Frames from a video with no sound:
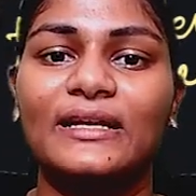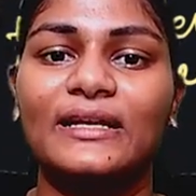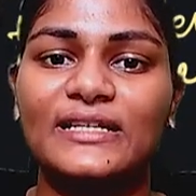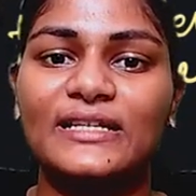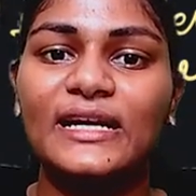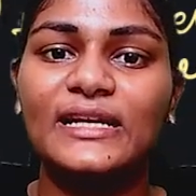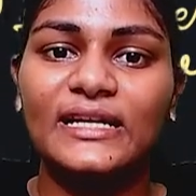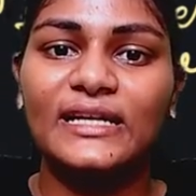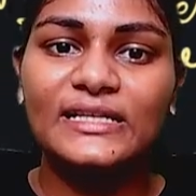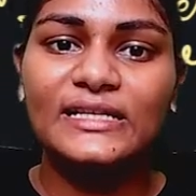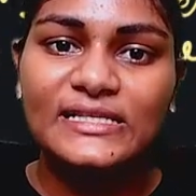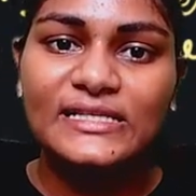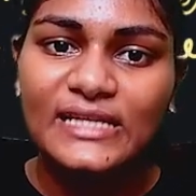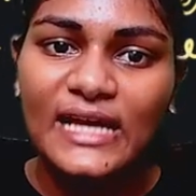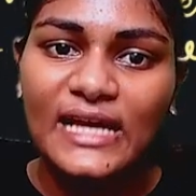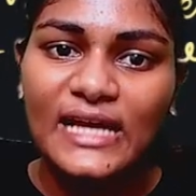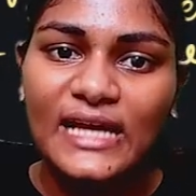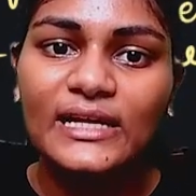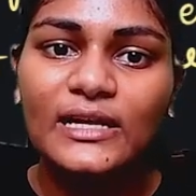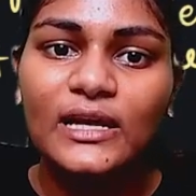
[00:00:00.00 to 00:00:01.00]
Inside,
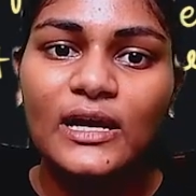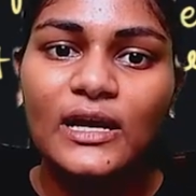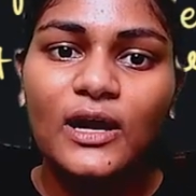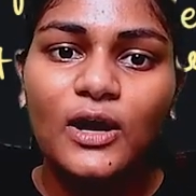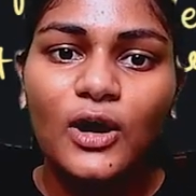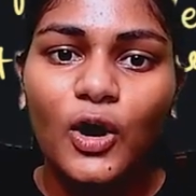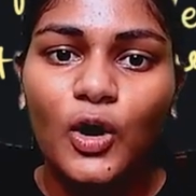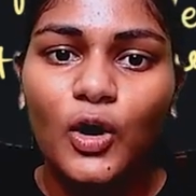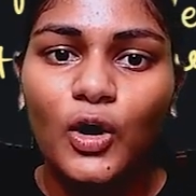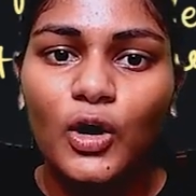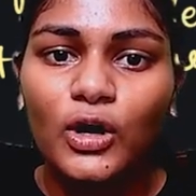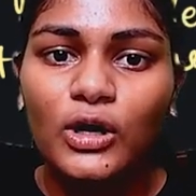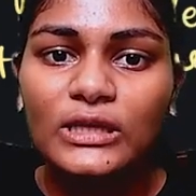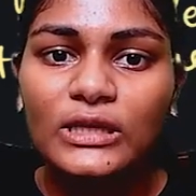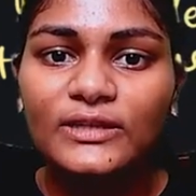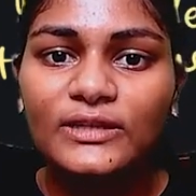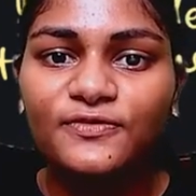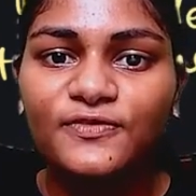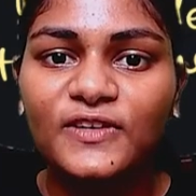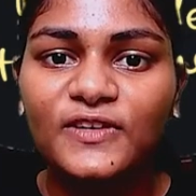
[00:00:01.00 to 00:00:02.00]
all the
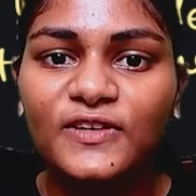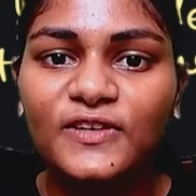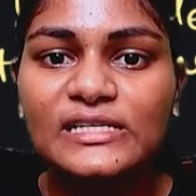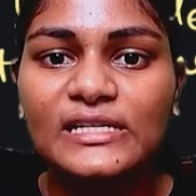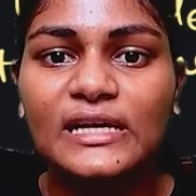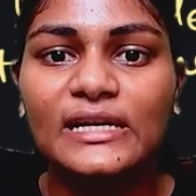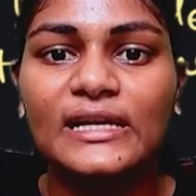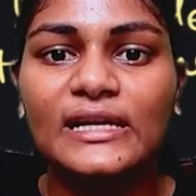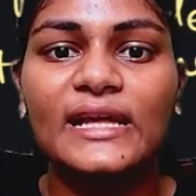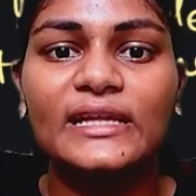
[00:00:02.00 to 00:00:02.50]
fields are like this.